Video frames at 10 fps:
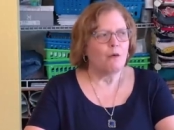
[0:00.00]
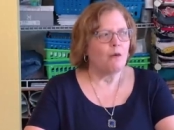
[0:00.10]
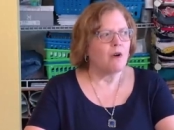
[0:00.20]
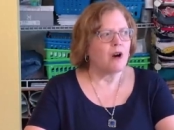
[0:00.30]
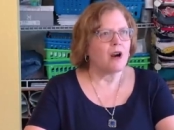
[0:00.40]

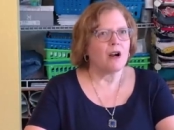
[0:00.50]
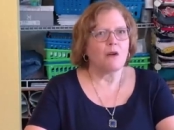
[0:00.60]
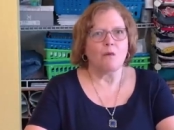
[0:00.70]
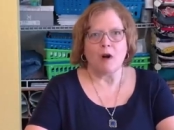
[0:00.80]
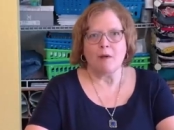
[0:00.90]

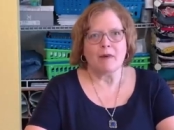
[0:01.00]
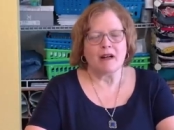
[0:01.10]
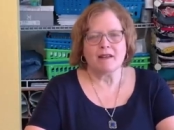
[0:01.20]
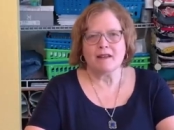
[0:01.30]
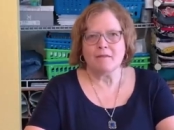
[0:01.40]
or
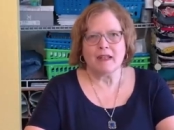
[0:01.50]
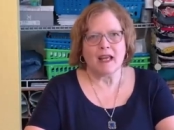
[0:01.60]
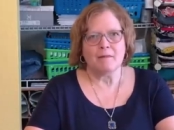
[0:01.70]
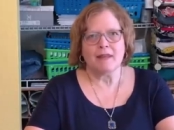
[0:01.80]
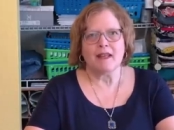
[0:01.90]
Walmart
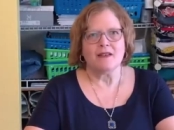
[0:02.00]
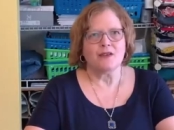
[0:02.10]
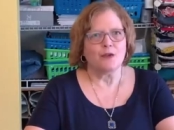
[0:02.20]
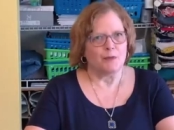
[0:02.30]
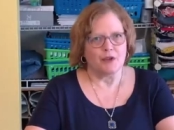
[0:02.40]
sometimes has
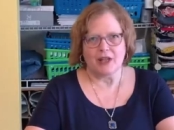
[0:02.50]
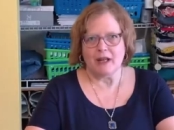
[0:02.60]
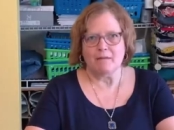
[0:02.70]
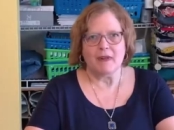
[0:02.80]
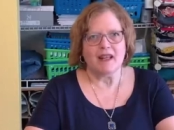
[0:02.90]
super
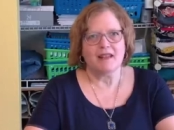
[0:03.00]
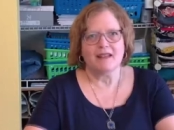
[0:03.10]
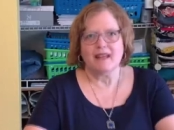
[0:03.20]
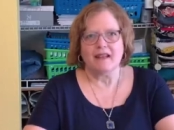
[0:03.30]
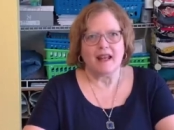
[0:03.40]
cheap knits,
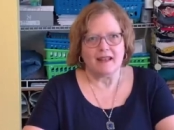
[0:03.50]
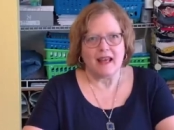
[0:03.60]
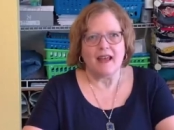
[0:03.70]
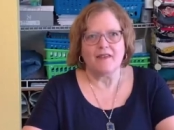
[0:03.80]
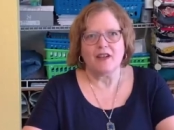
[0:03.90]
anything like
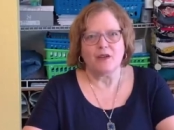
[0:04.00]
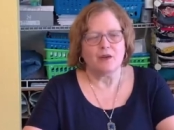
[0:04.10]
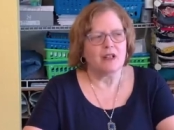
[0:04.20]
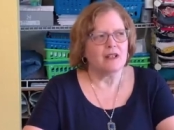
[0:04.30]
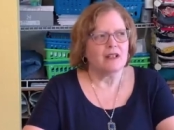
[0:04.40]
that that
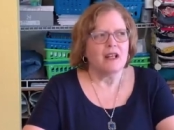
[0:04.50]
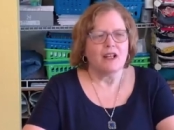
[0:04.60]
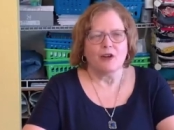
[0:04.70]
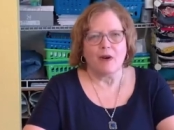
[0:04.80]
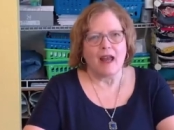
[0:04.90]
you can
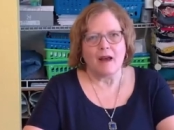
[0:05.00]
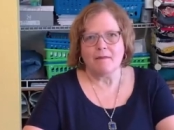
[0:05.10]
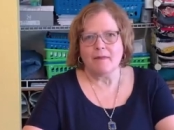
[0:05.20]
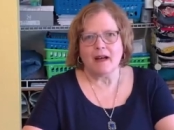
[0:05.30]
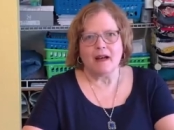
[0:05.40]

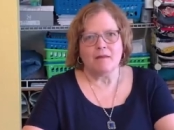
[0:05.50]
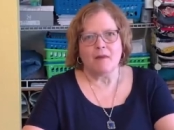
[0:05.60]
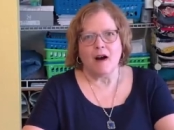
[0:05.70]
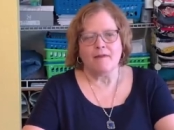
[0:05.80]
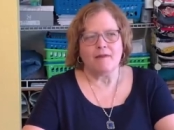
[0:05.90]
grab
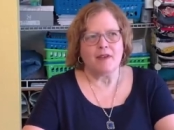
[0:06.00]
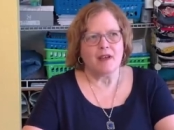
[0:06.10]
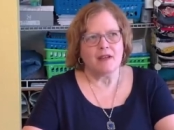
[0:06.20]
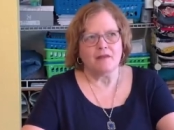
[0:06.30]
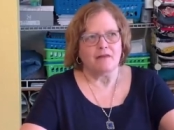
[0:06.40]
off of
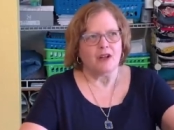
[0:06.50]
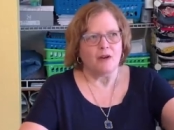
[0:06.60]
the